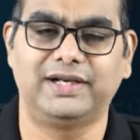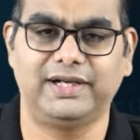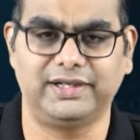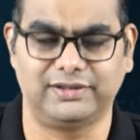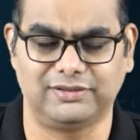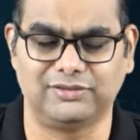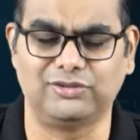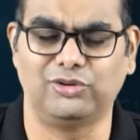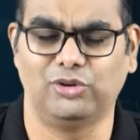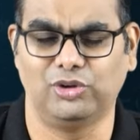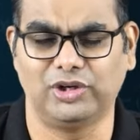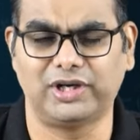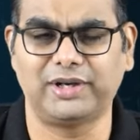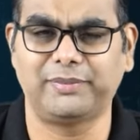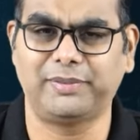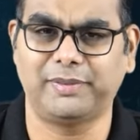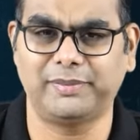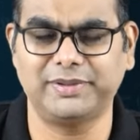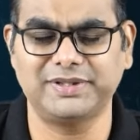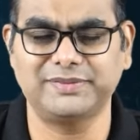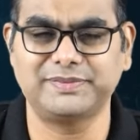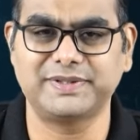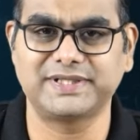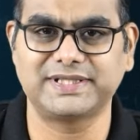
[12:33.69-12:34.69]
Right? Loan
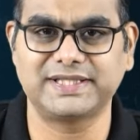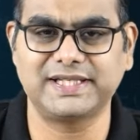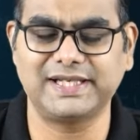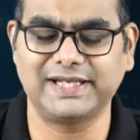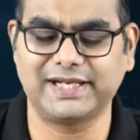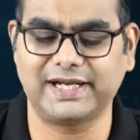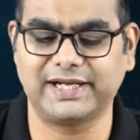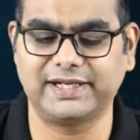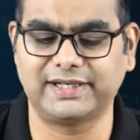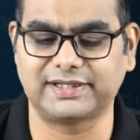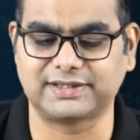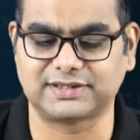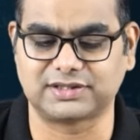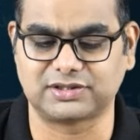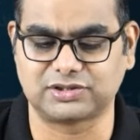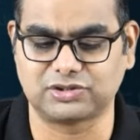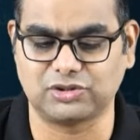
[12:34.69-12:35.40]
repayment is basically credit risk.